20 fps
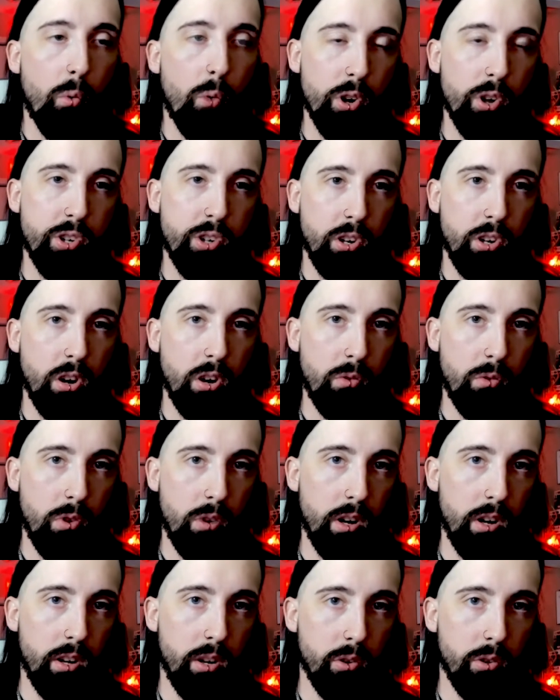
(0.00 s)
What you're going to
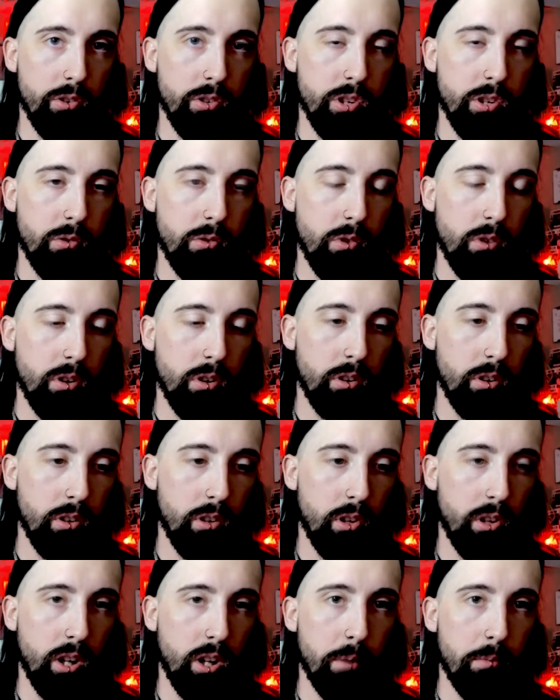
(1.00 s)
want to do is you're going
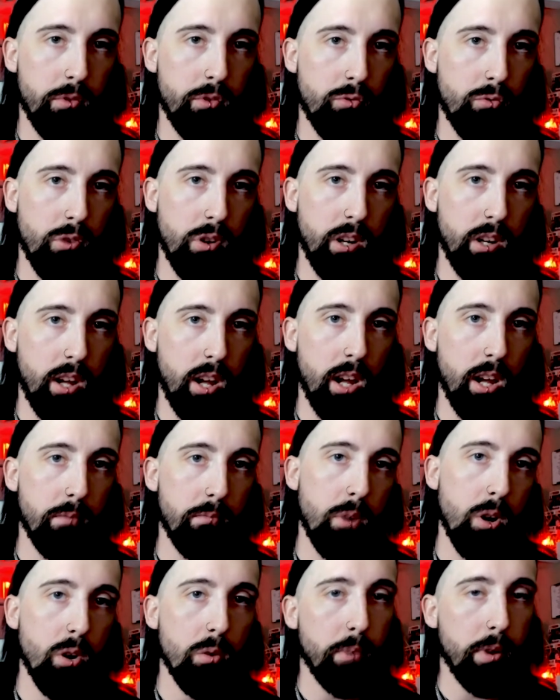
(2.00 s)
to look up
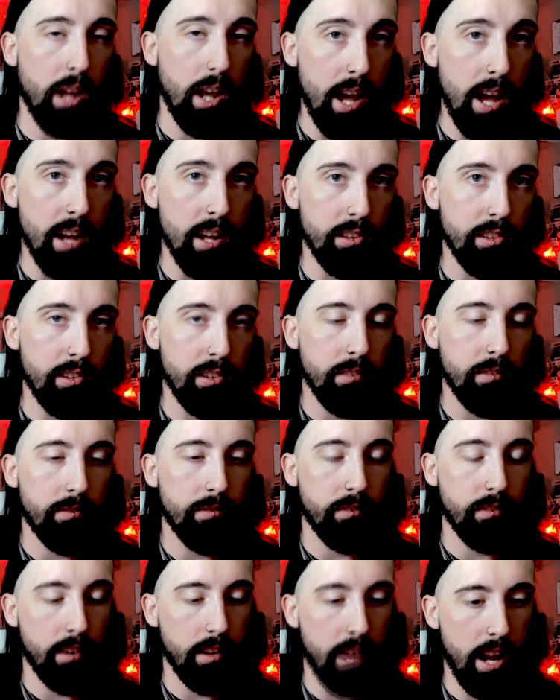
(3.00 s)
DroidCam O B S.
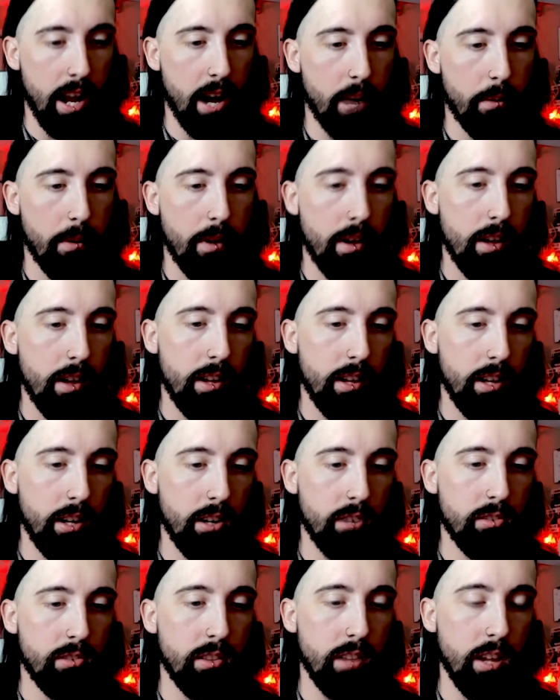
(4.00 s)
Now,
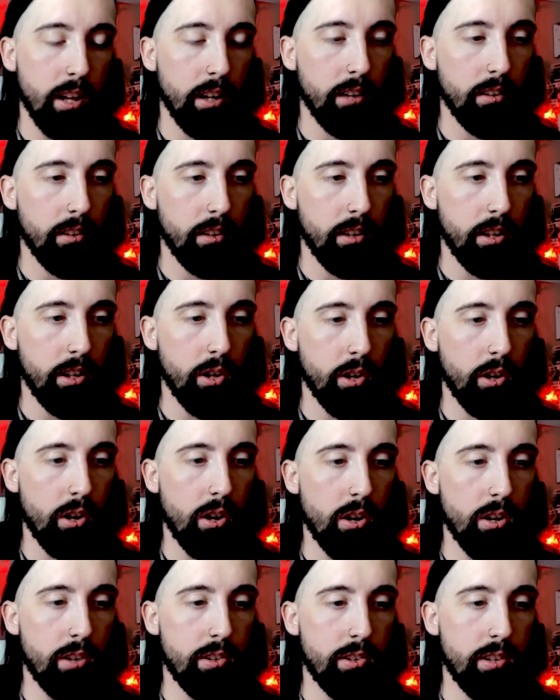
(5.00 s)
here's the thing. You're
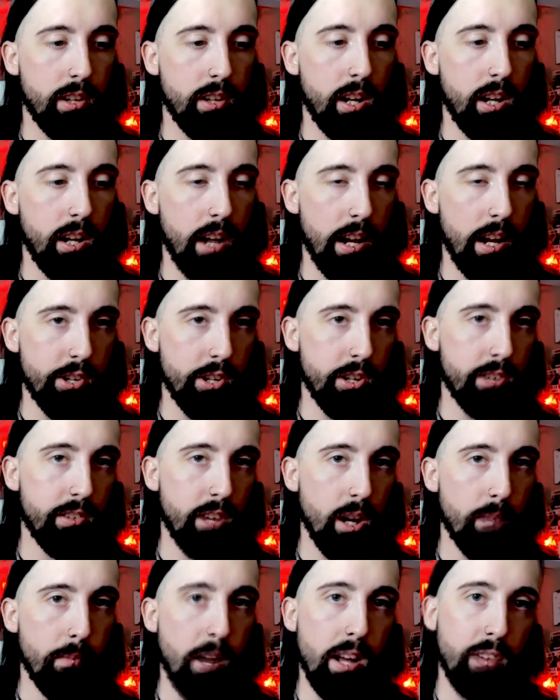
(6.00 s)
going to see, as you can
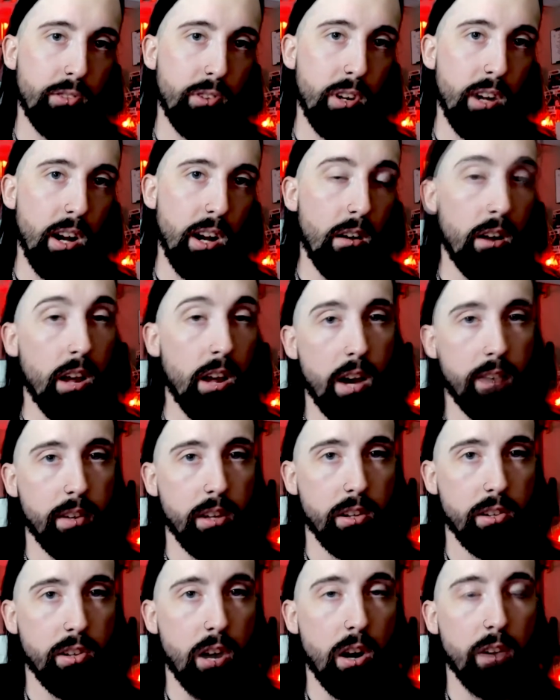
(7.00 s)
see on my screen, I already have
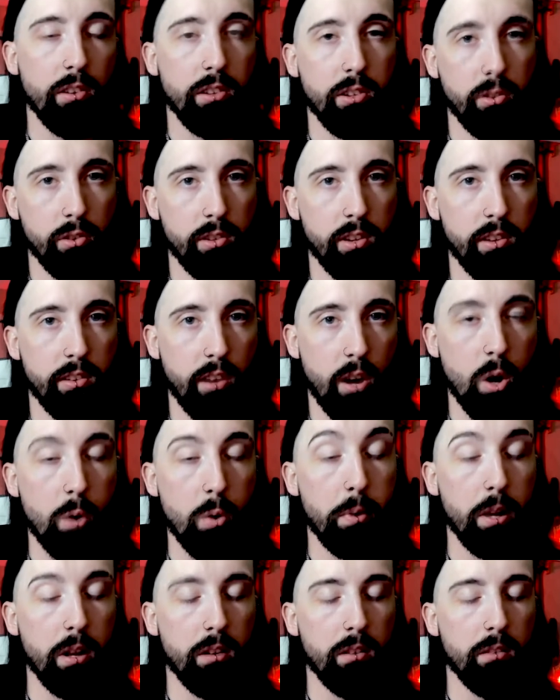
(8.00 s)
it installed, so it says
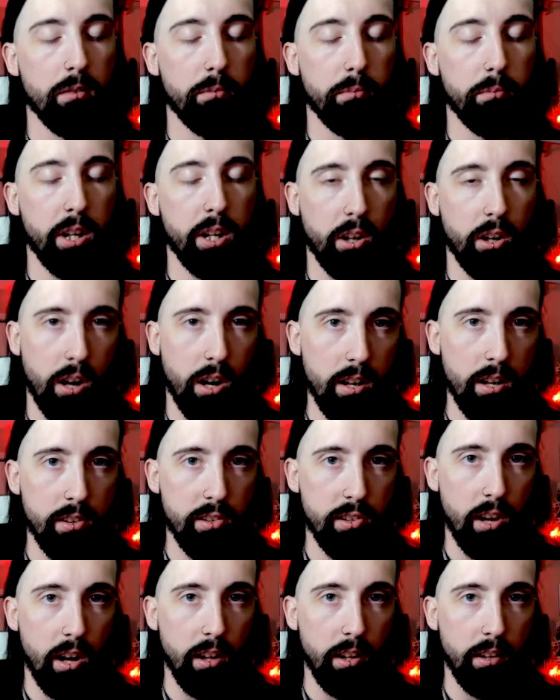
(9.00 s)
open. But you're going to
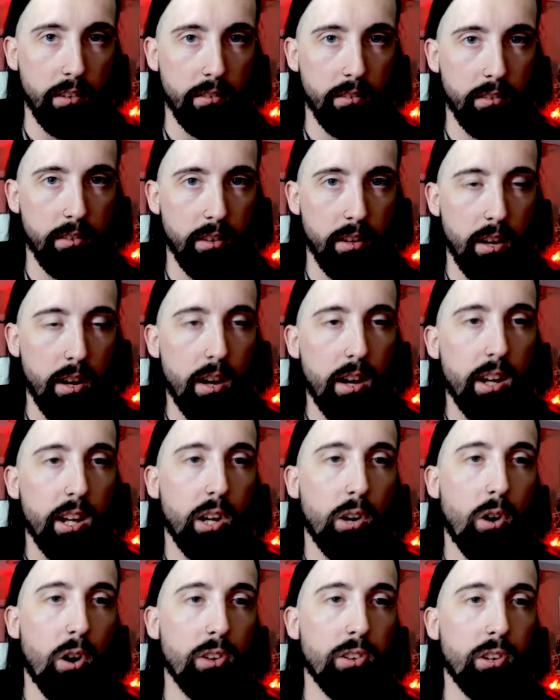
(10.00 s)
install it.
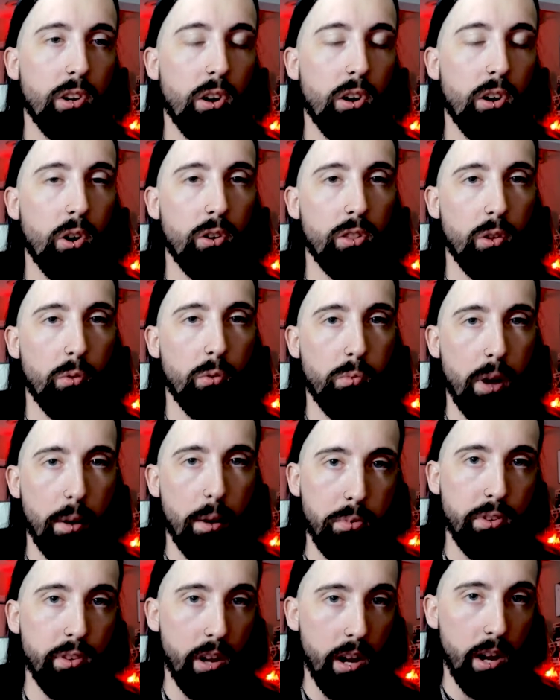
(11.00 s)
You're also going to go to the
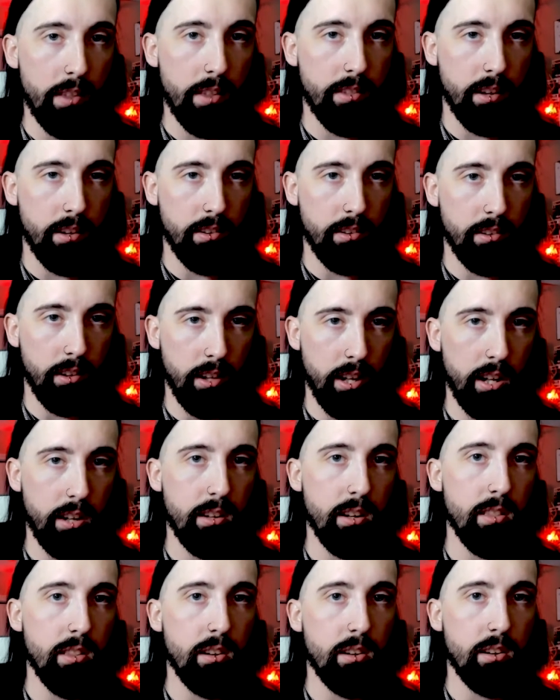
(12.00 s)
website that is
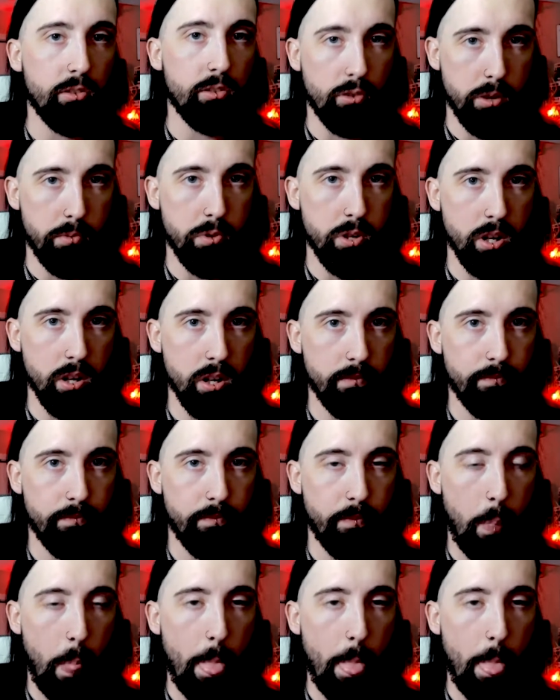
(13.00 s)
linked in the description.